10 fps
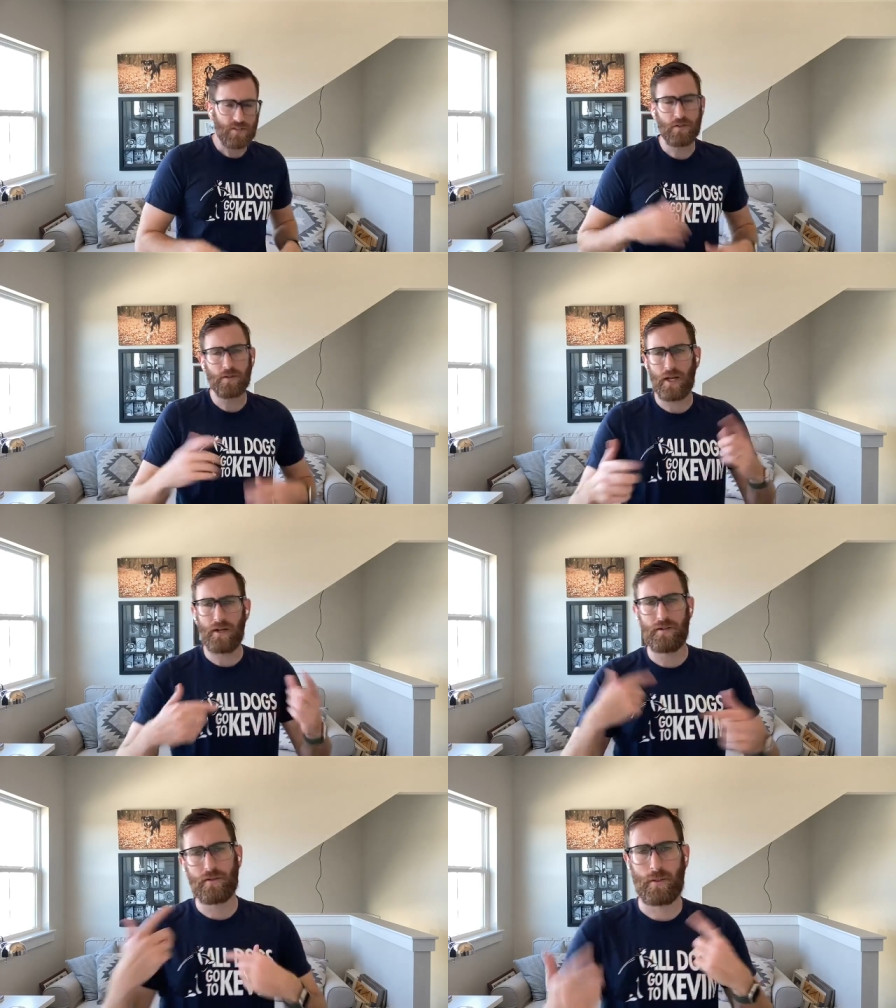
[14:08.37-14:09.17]
So you
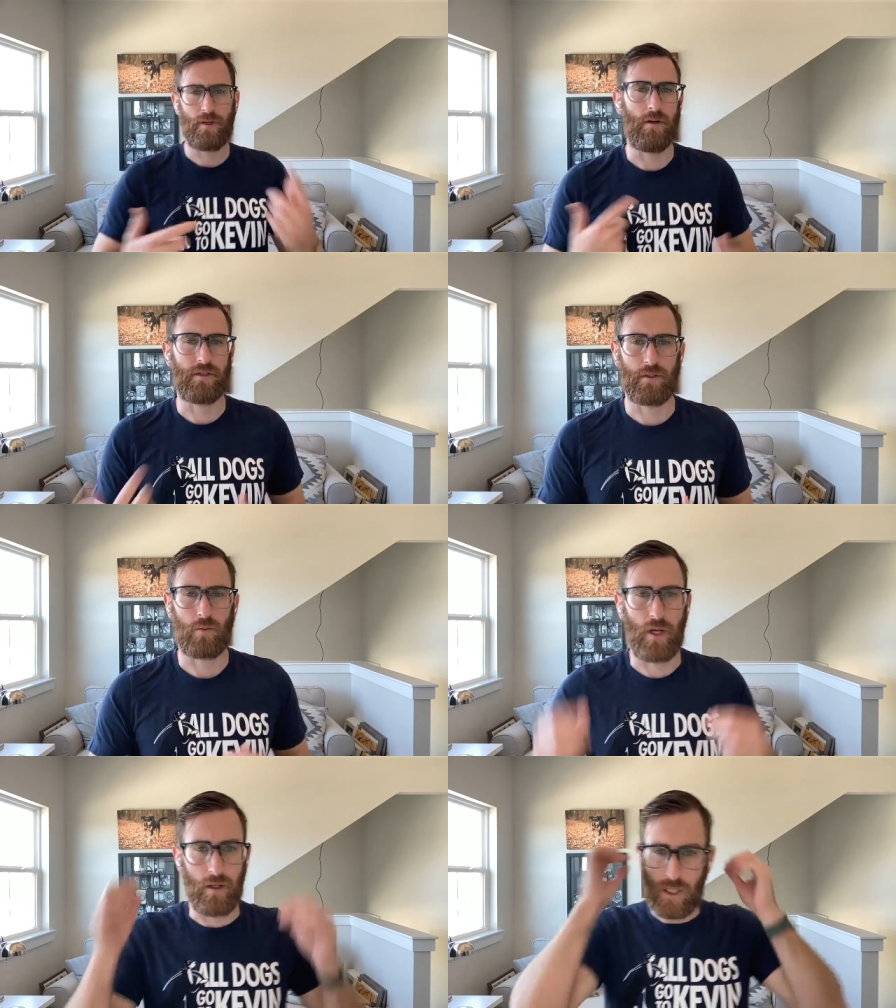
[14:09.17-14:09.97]
kind of do some of those
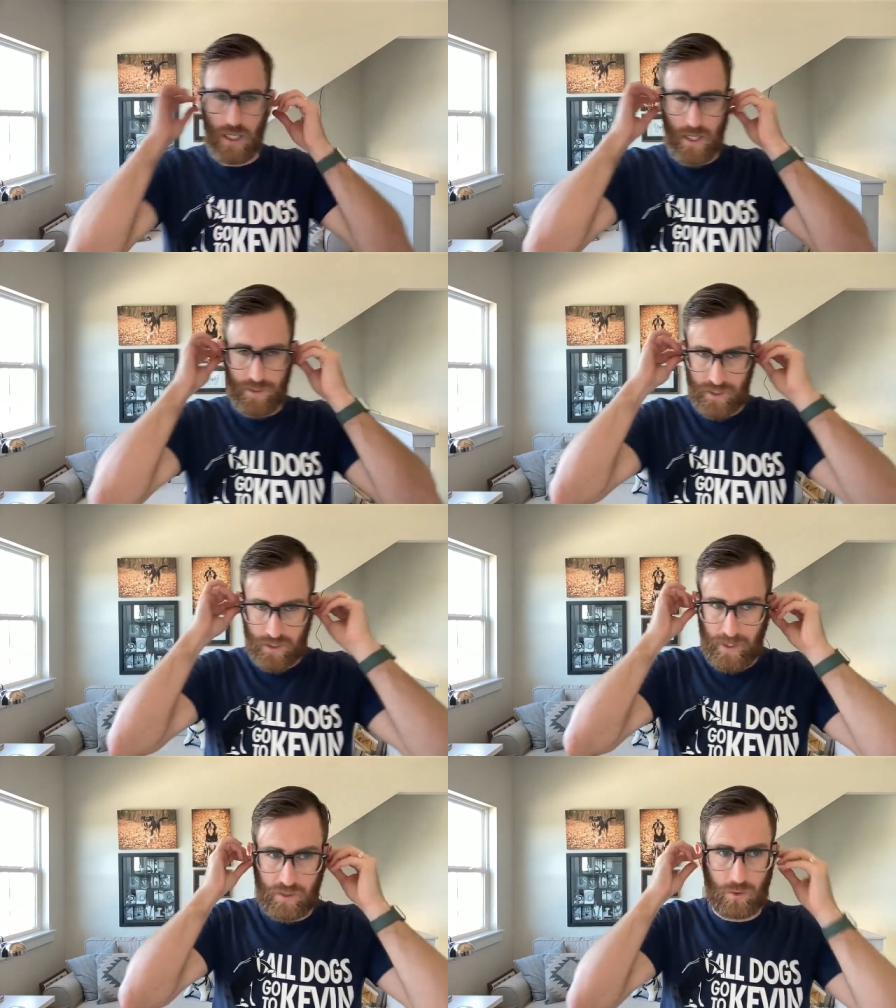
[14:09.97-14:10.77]
as well,
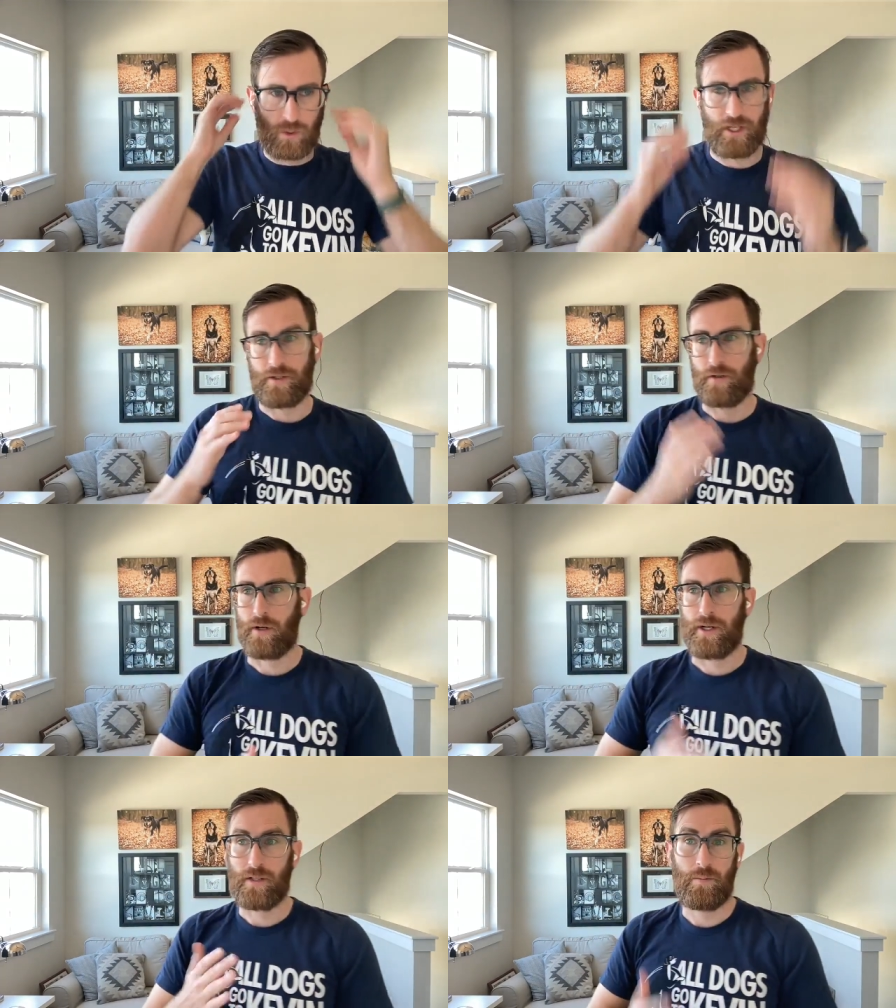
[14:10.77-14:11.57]
just to make sure that your
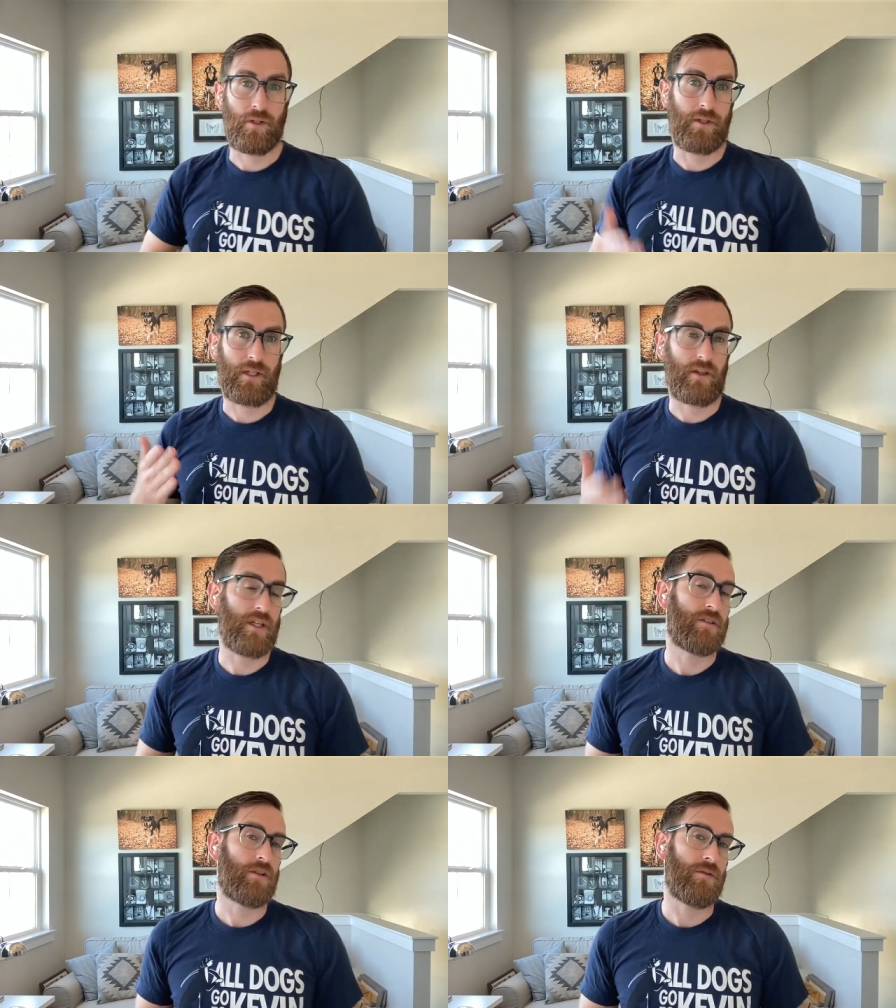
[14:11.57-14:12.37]
dog is building
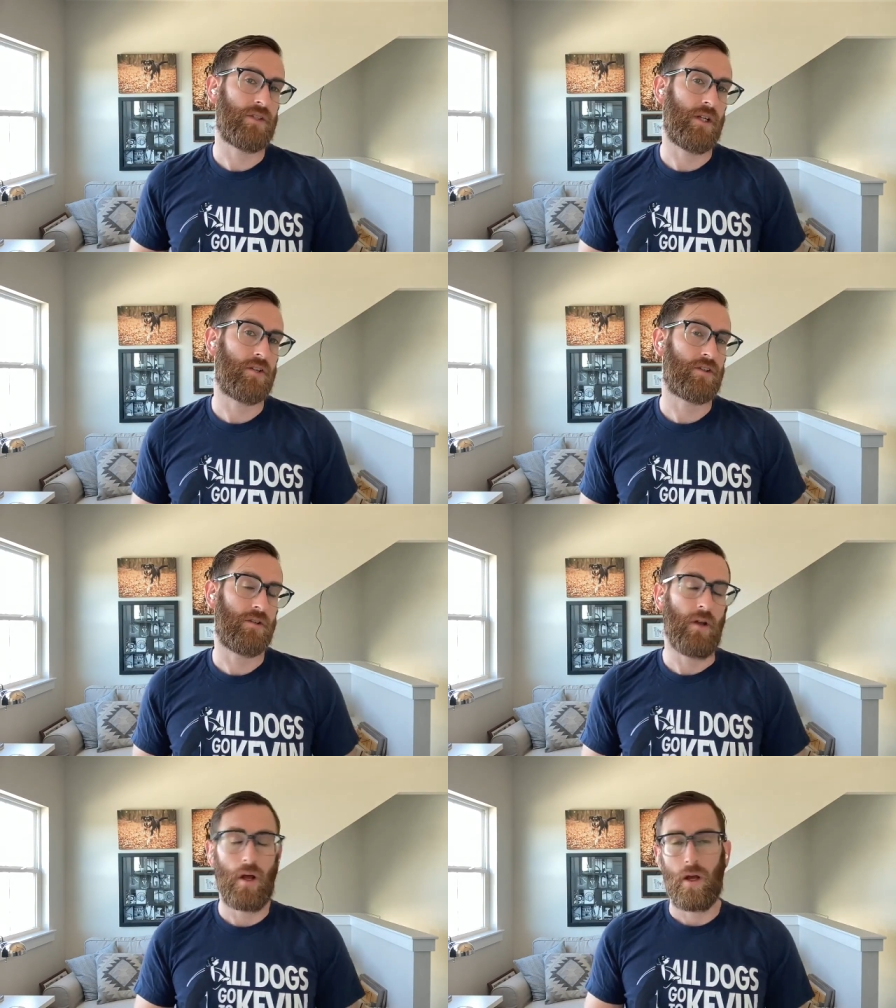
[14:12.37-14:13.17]
the
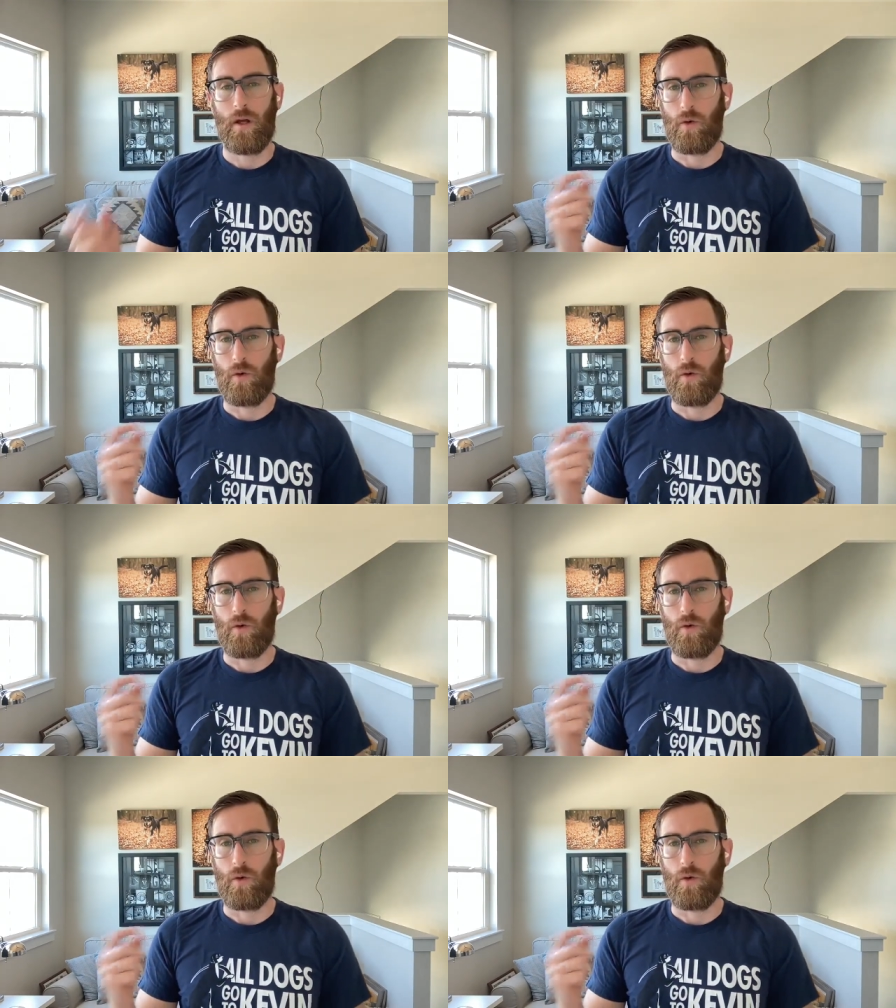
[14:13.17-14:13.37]
association